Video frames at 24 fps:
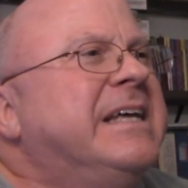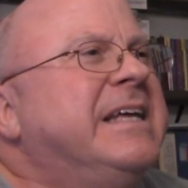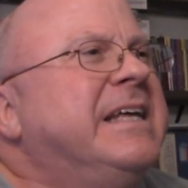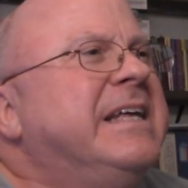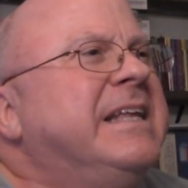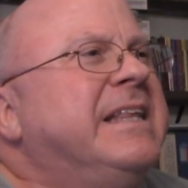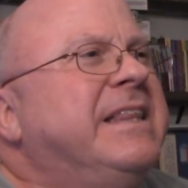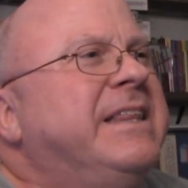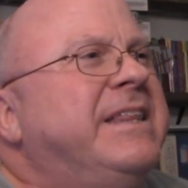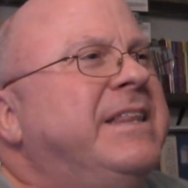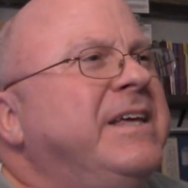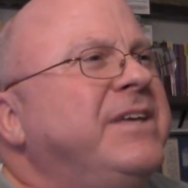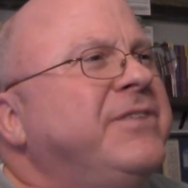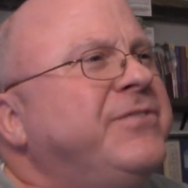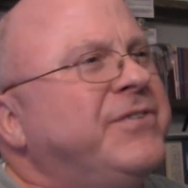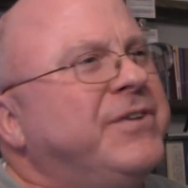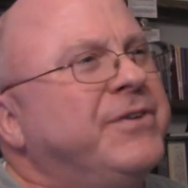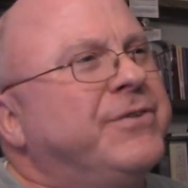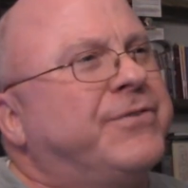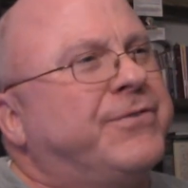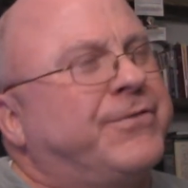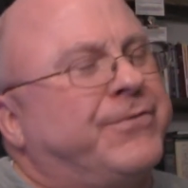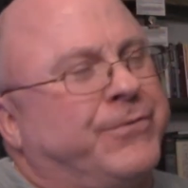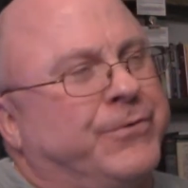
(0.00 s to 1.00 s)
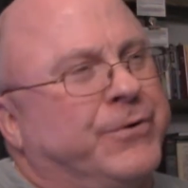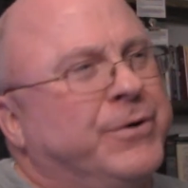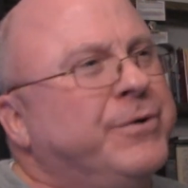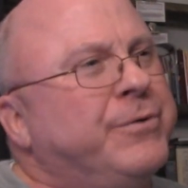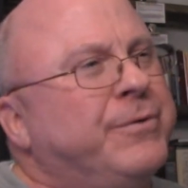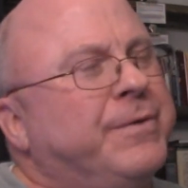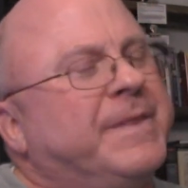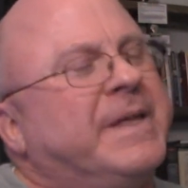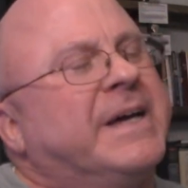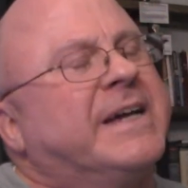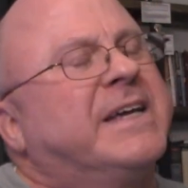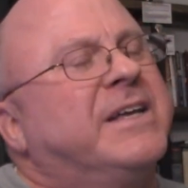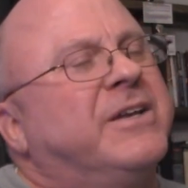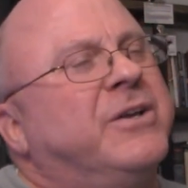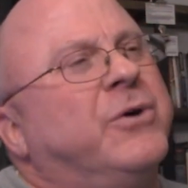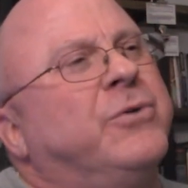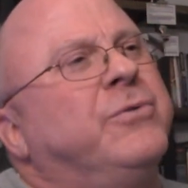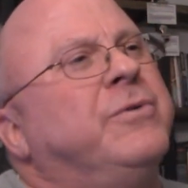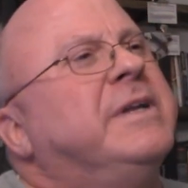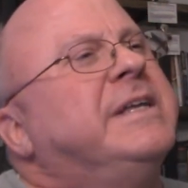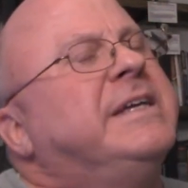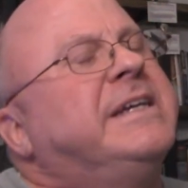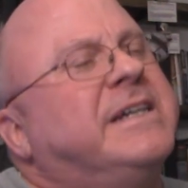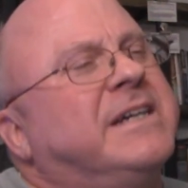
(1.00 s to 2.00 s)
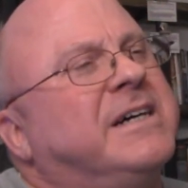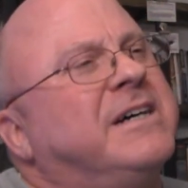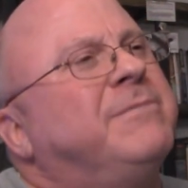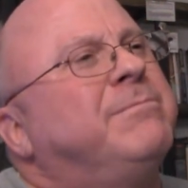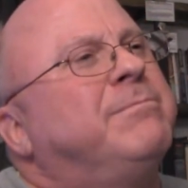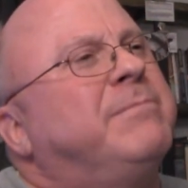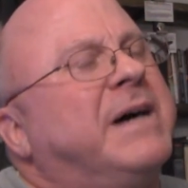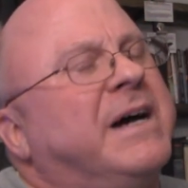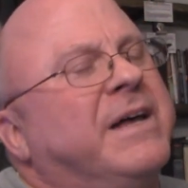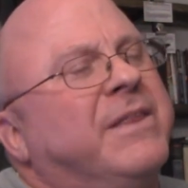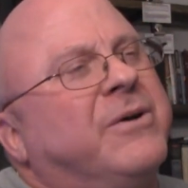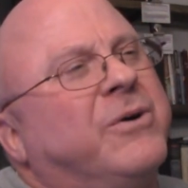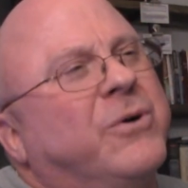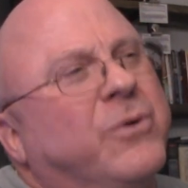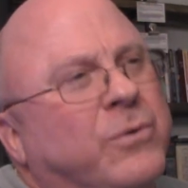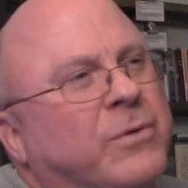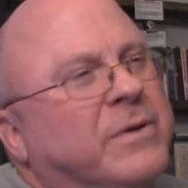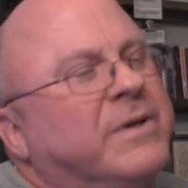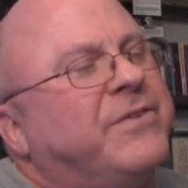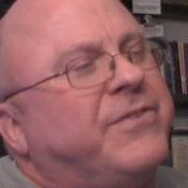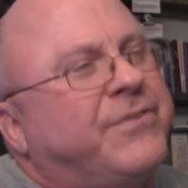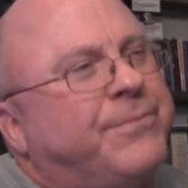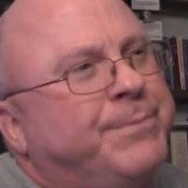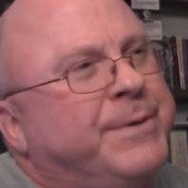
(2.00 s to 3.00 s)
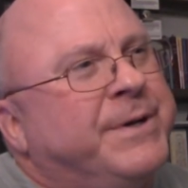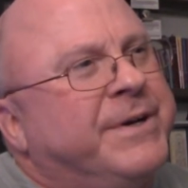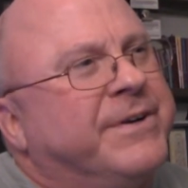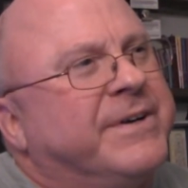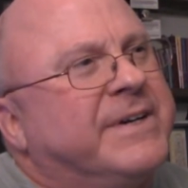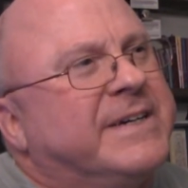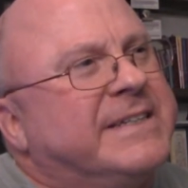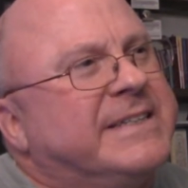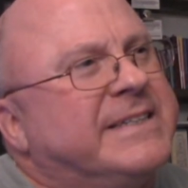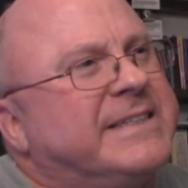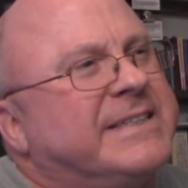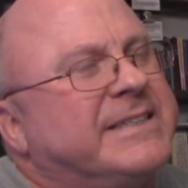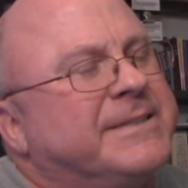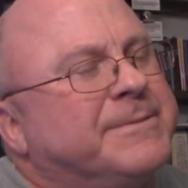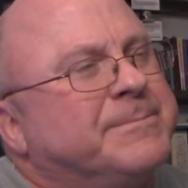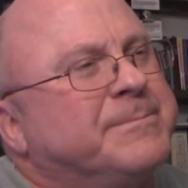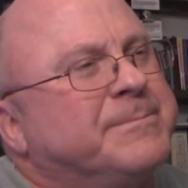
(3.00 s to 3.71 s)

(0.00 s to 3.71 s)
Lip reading: This is fruit that can only come by the Holy Spirit.